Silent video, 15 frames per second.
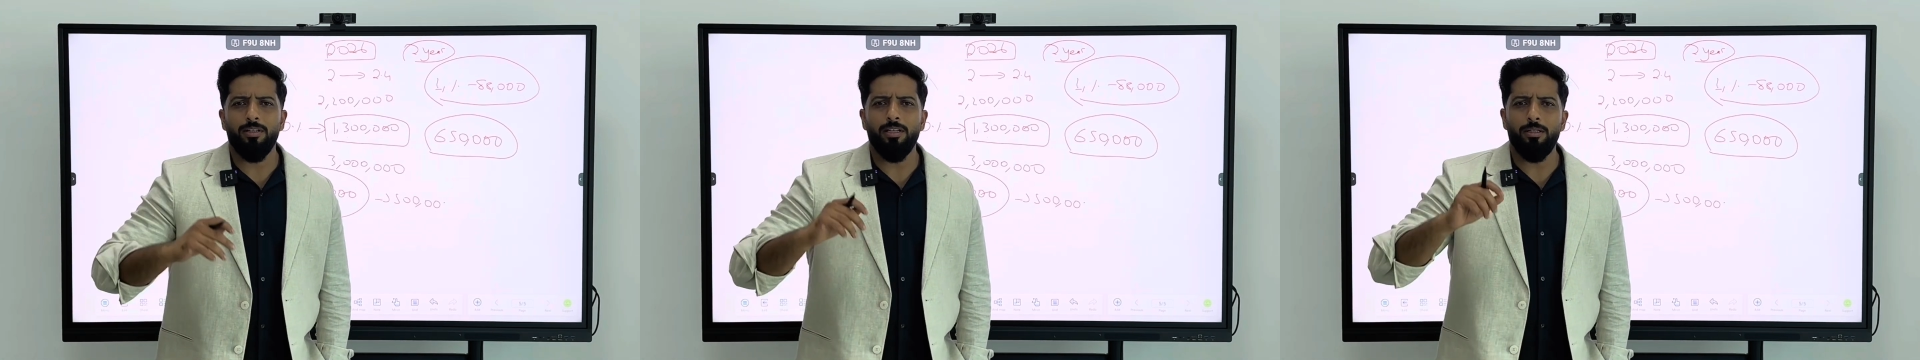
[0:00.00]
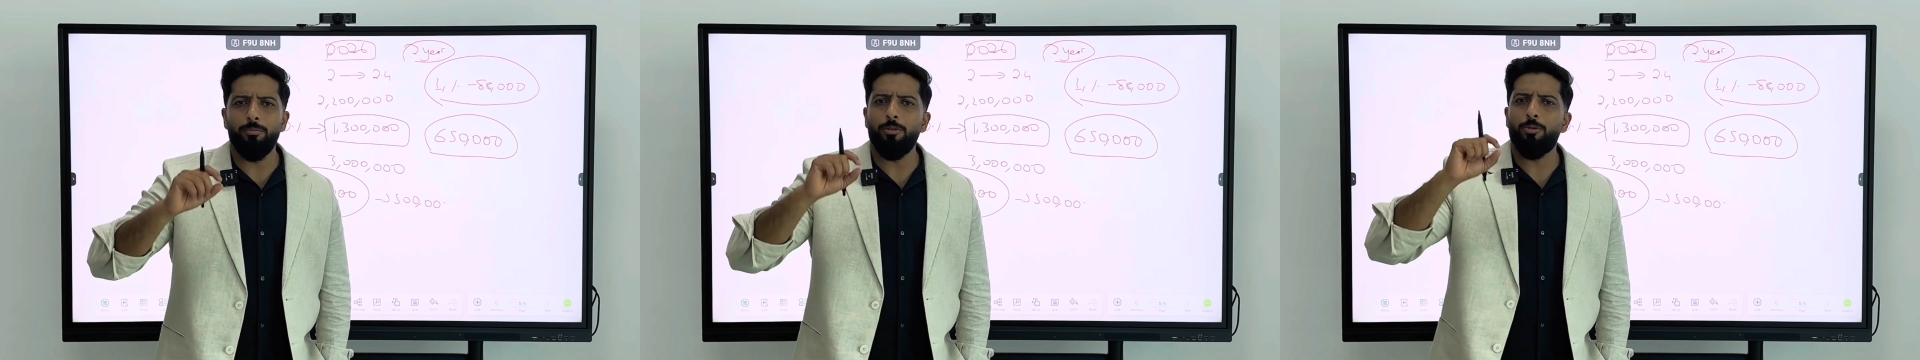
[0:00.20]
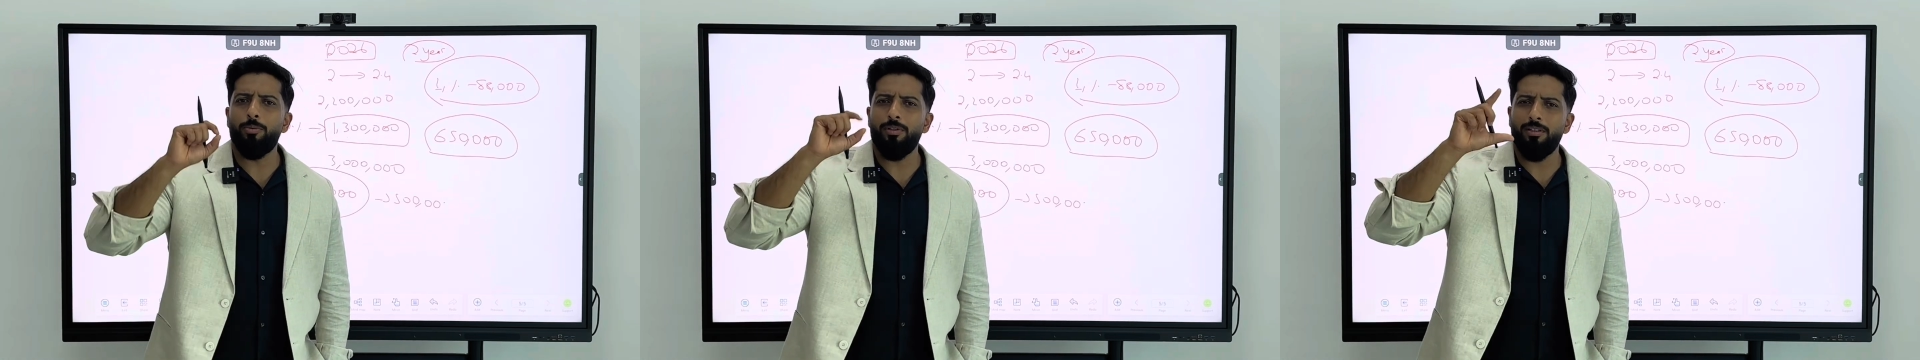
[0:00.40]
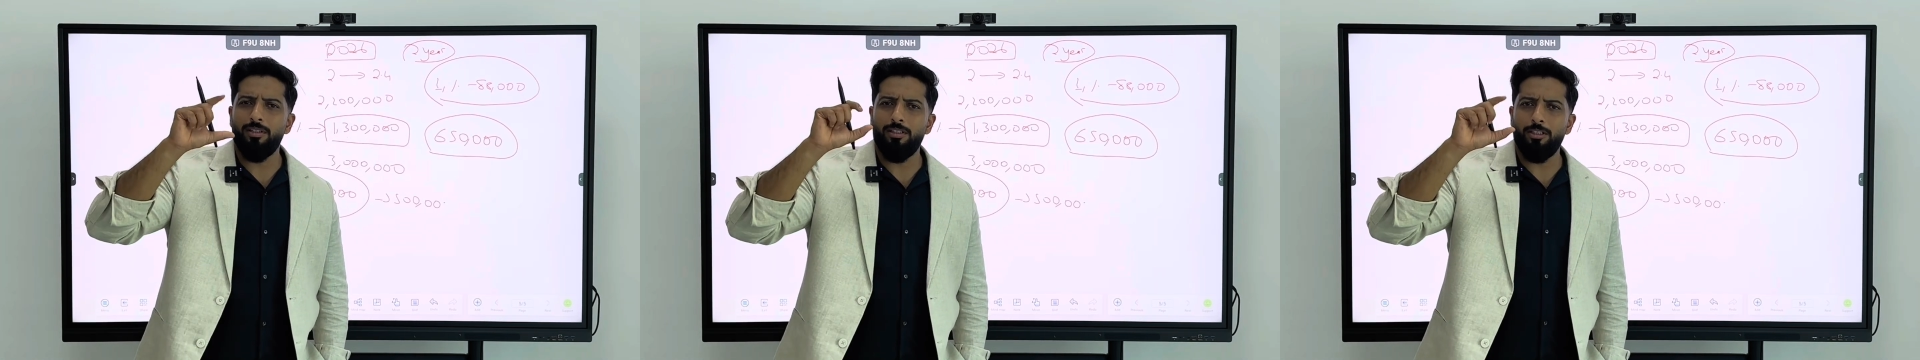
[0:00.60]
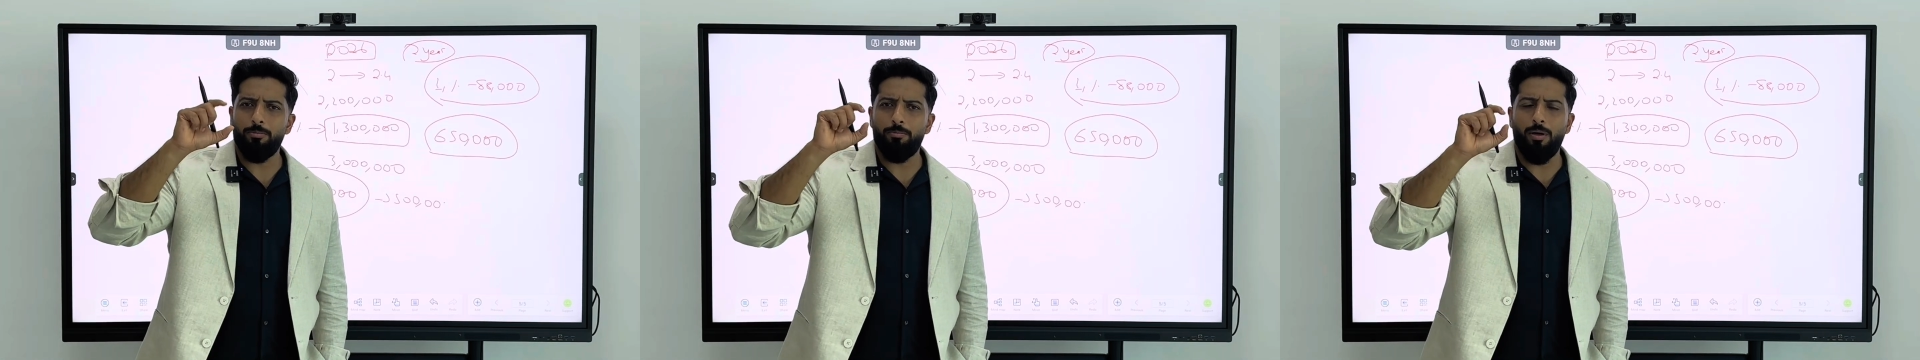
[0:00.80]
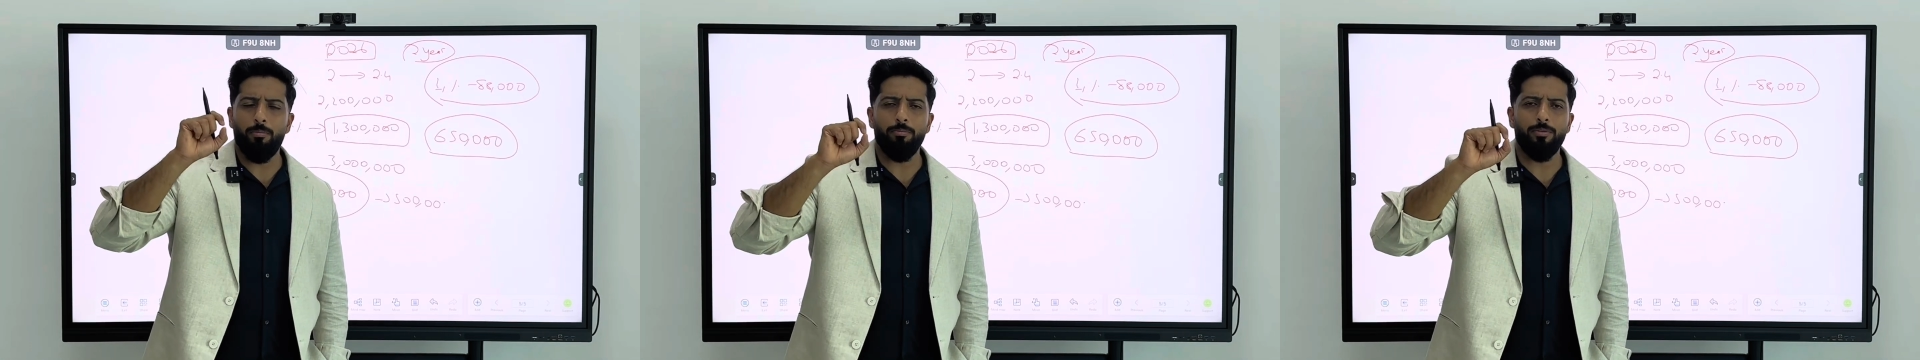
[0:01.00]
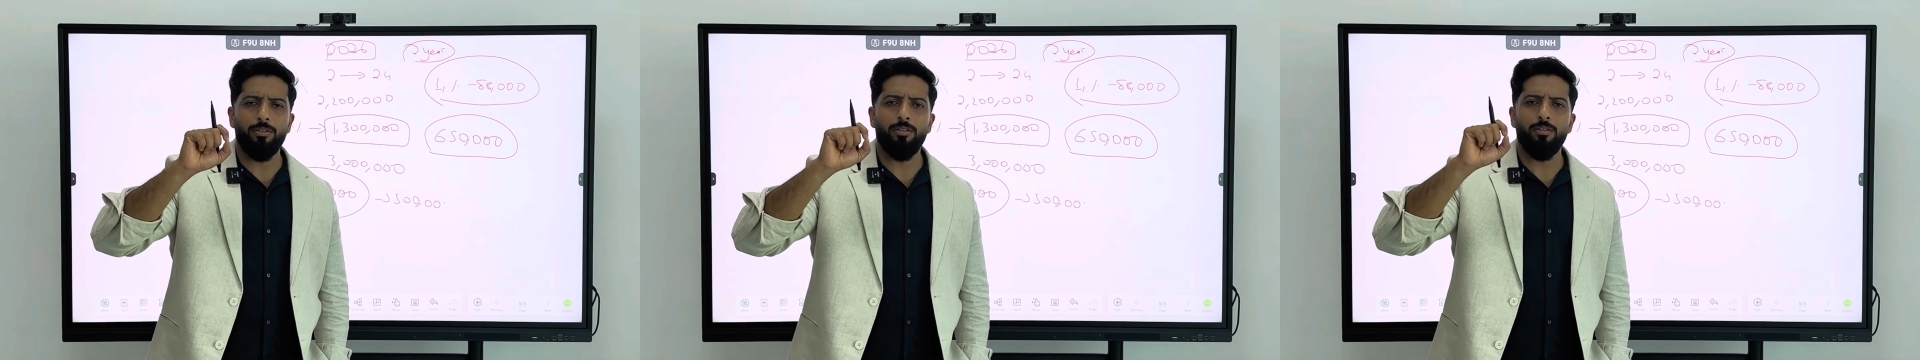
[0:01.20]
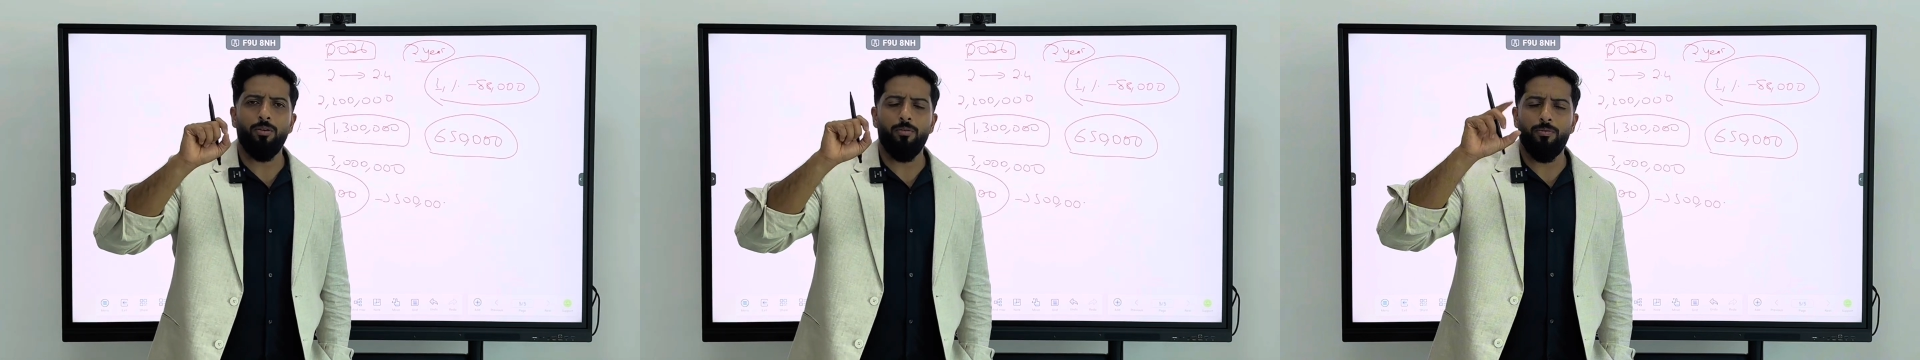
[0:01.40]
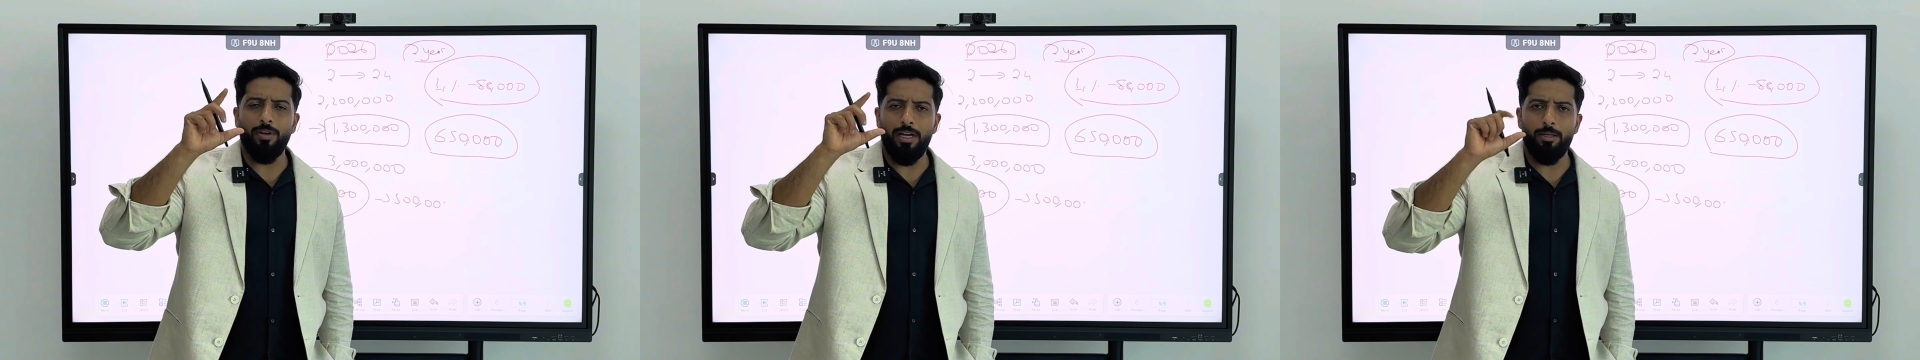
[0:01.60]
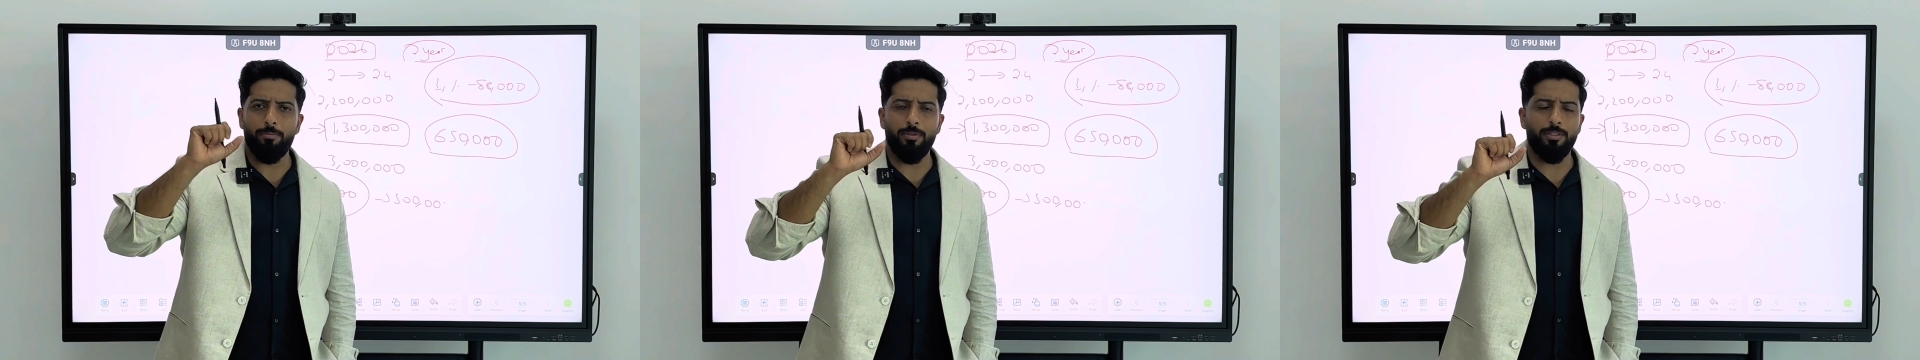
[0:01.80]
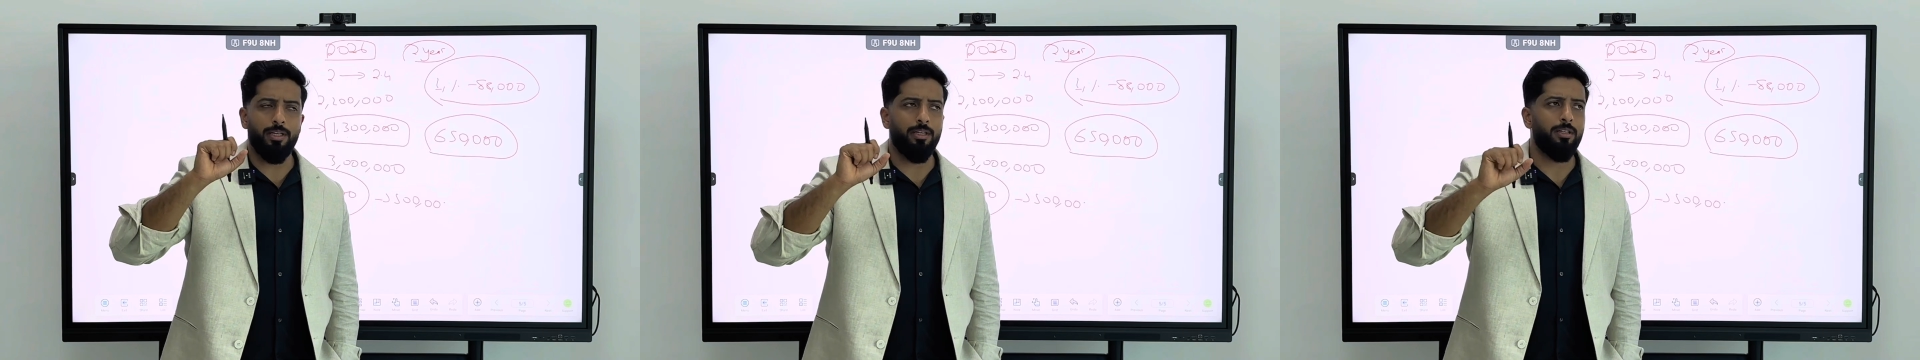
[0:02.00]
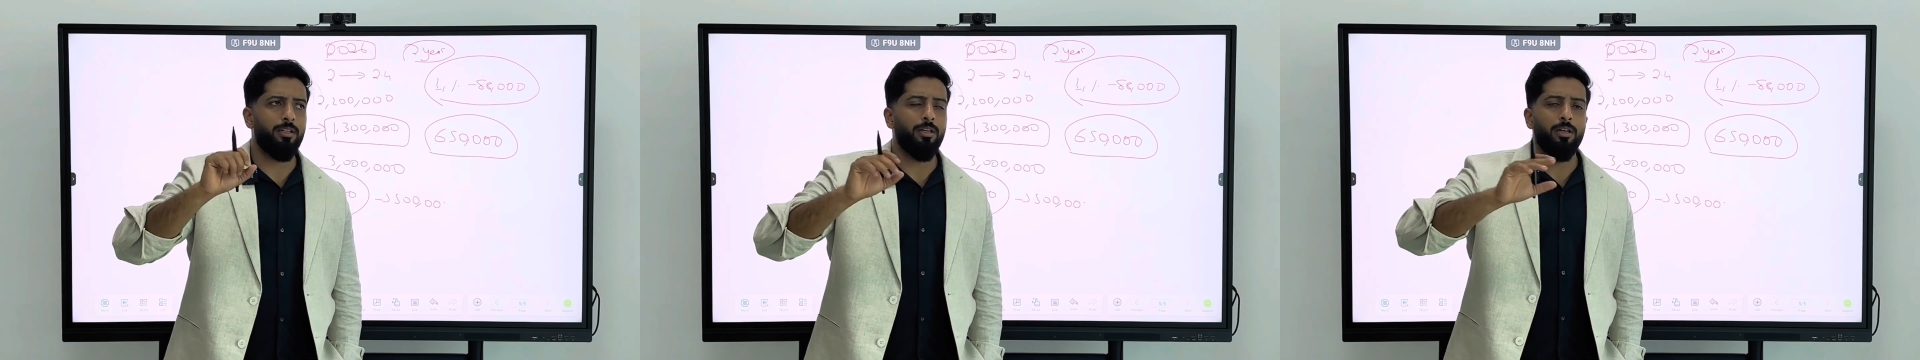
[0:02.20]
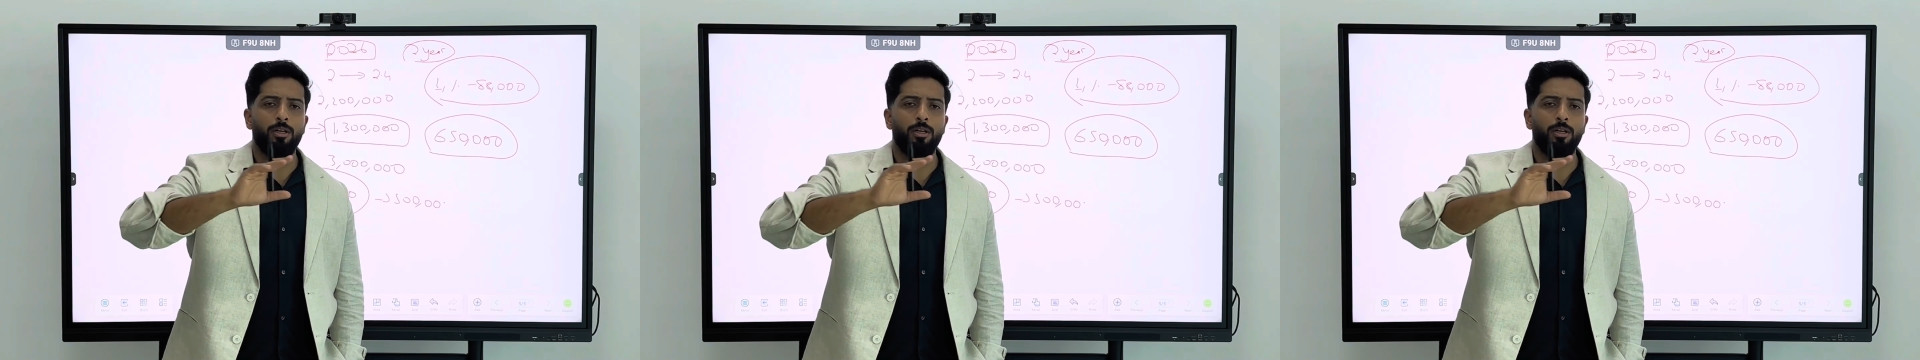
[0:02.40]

In between, there are these bumps of 8%.